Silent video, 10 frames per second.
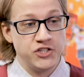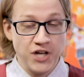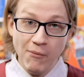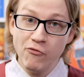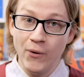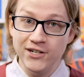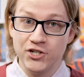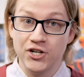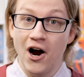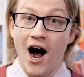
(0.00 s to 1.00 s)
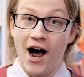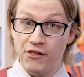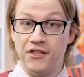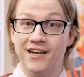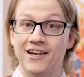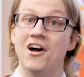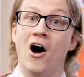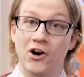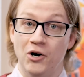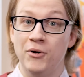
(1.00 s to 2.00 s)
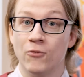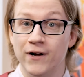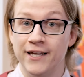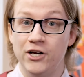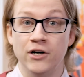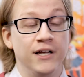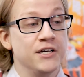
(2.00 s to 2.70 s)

some of which I think are going to be really good,